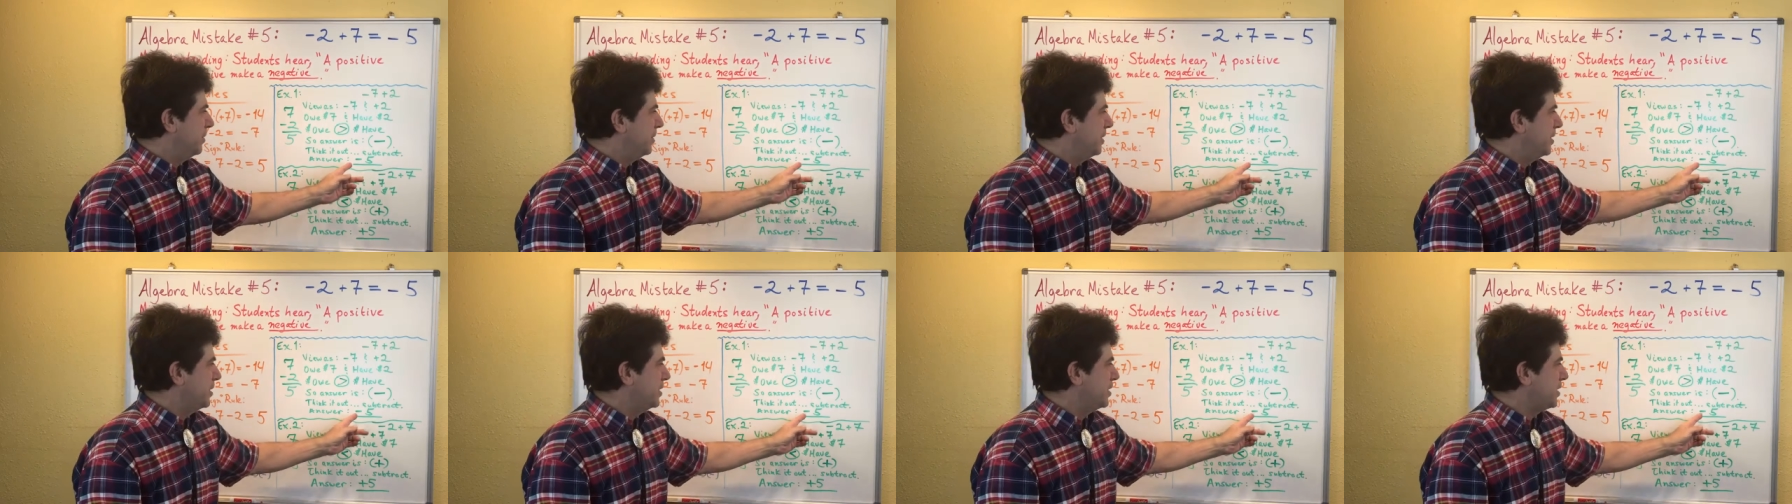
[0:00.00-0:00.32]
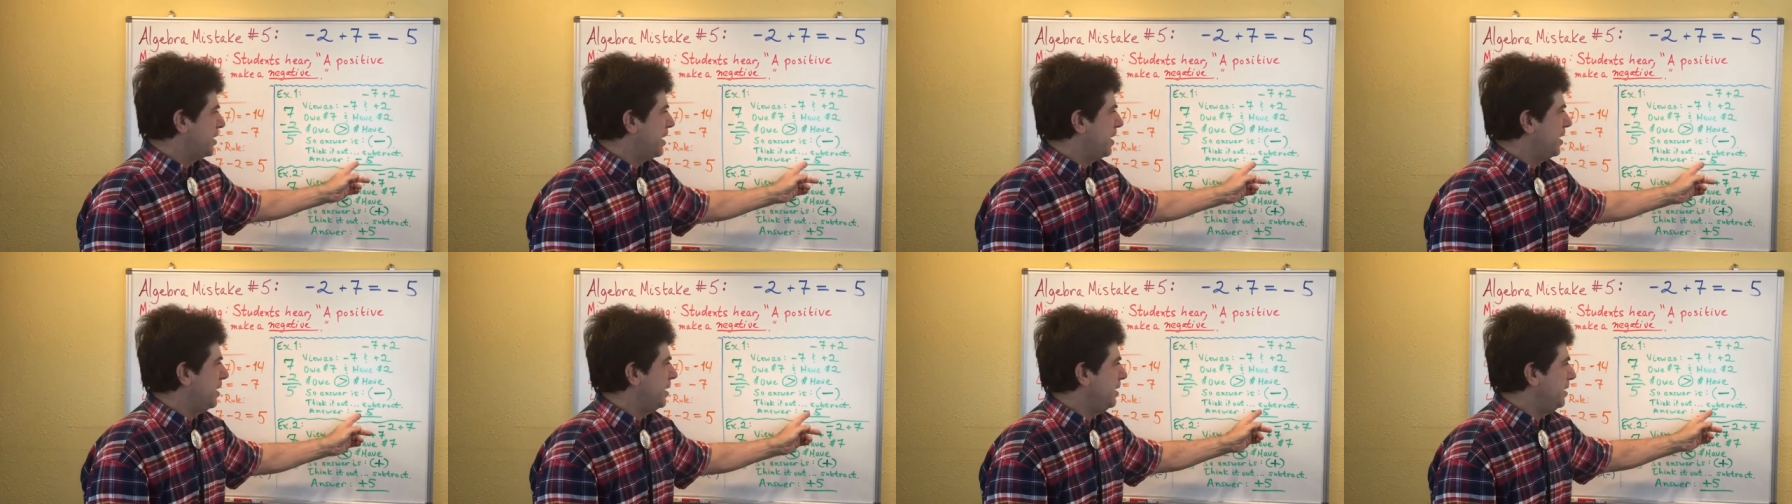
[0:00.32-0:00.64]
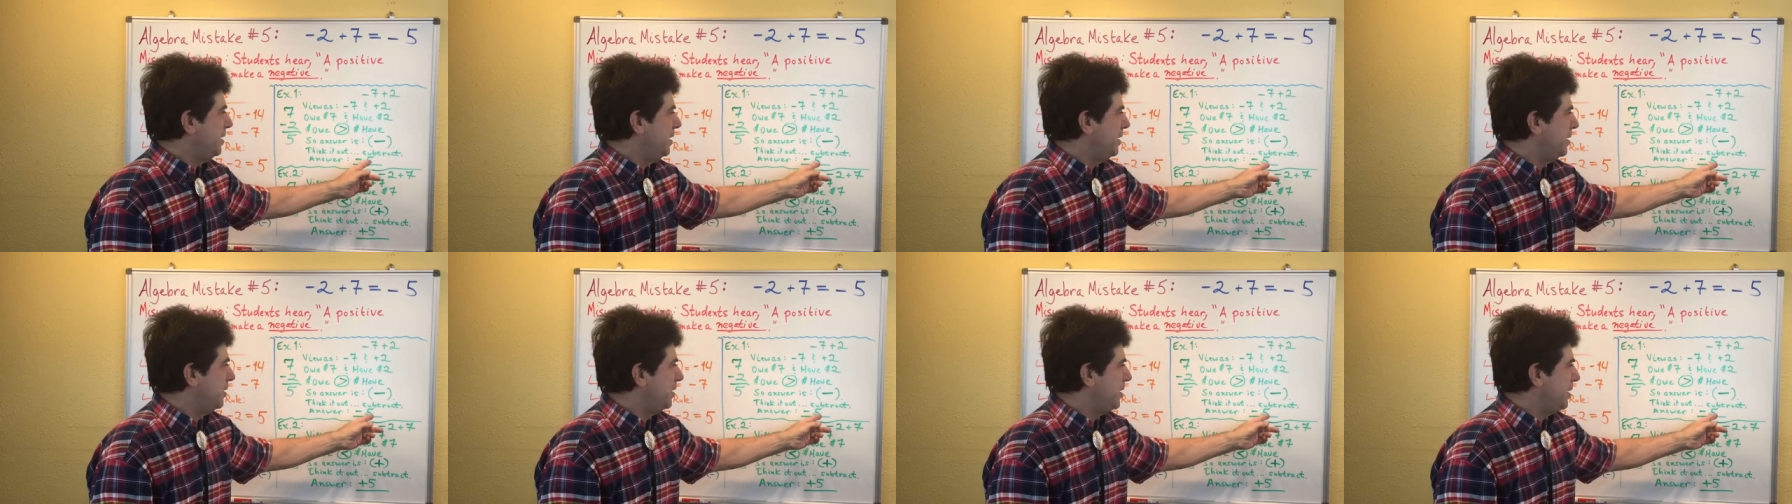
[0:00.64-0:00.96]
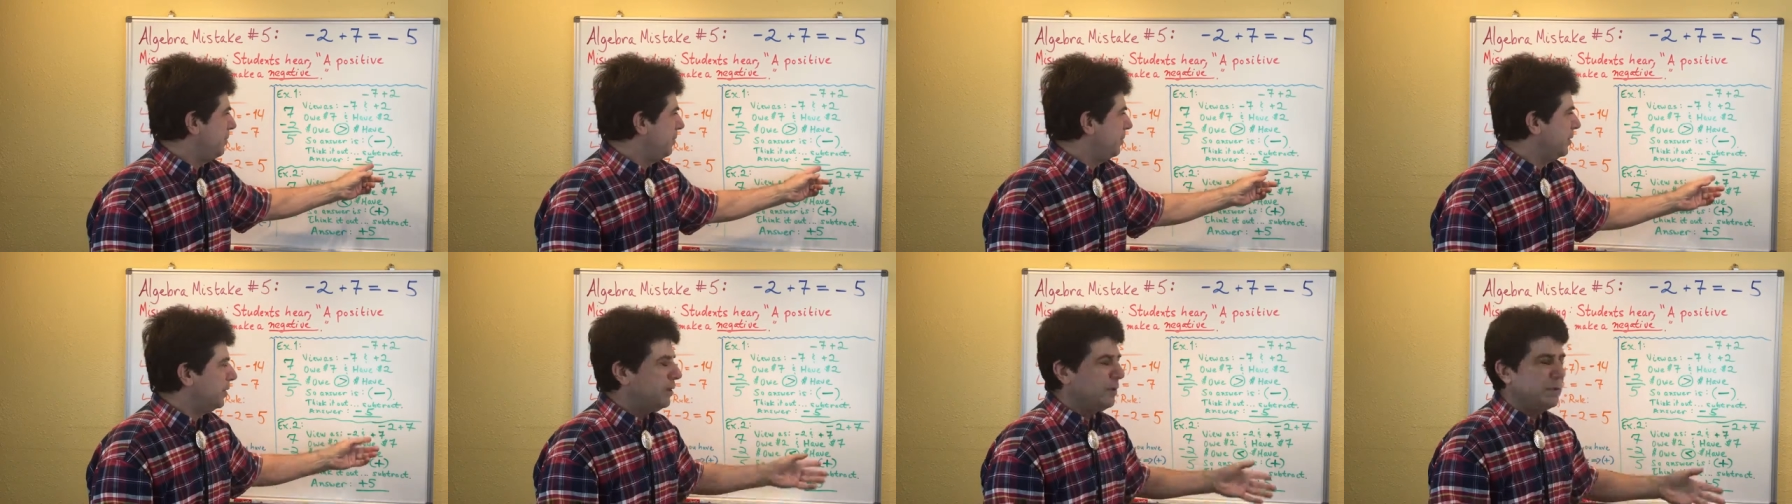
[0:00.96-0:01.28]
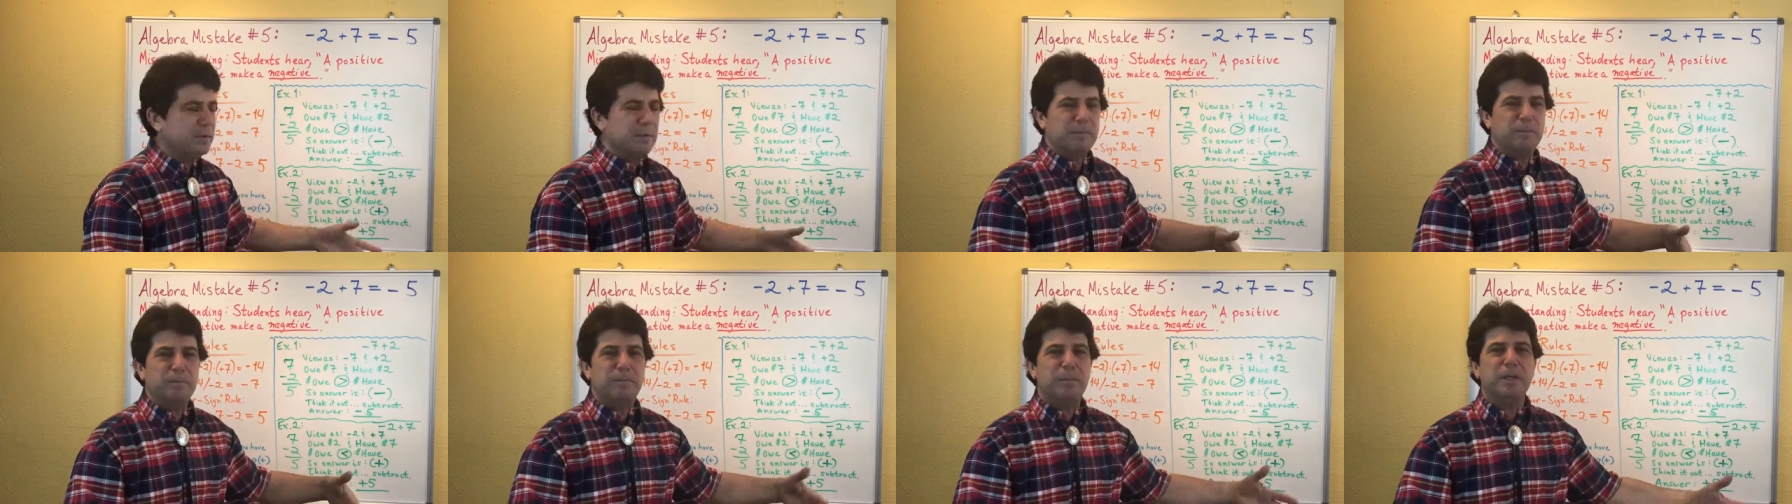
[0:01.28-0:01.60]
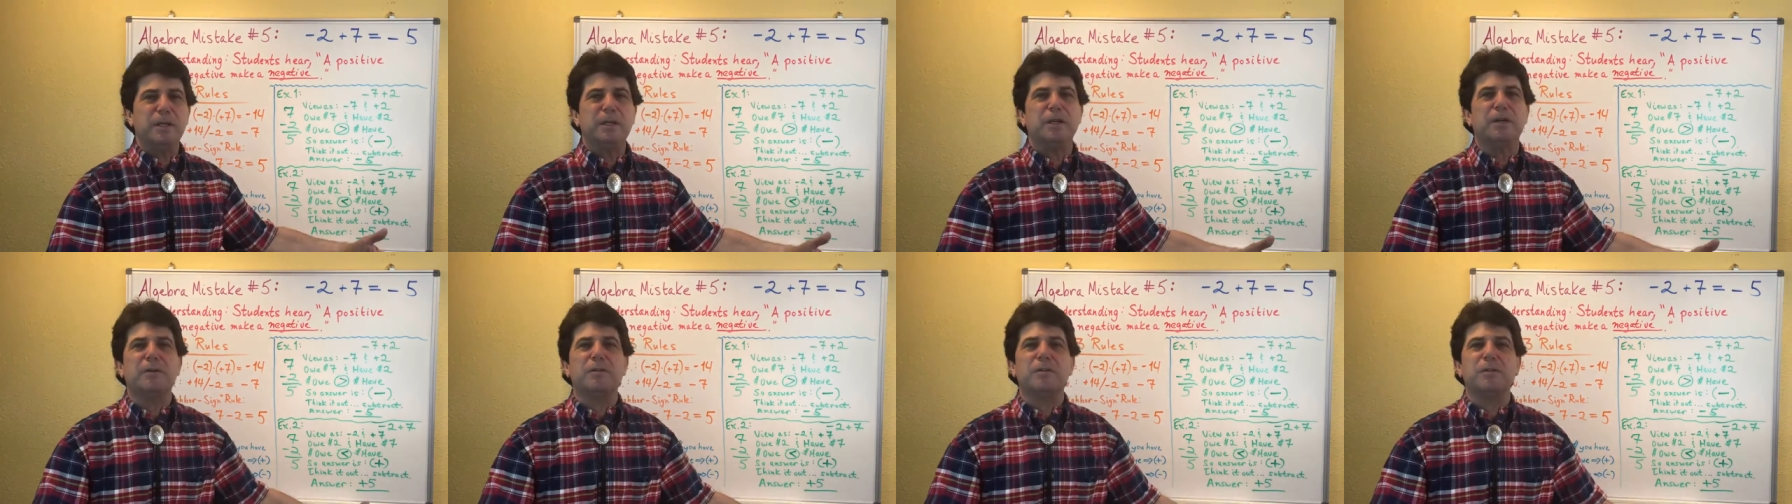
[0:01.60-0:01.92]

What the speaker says: Sign, number, bingo,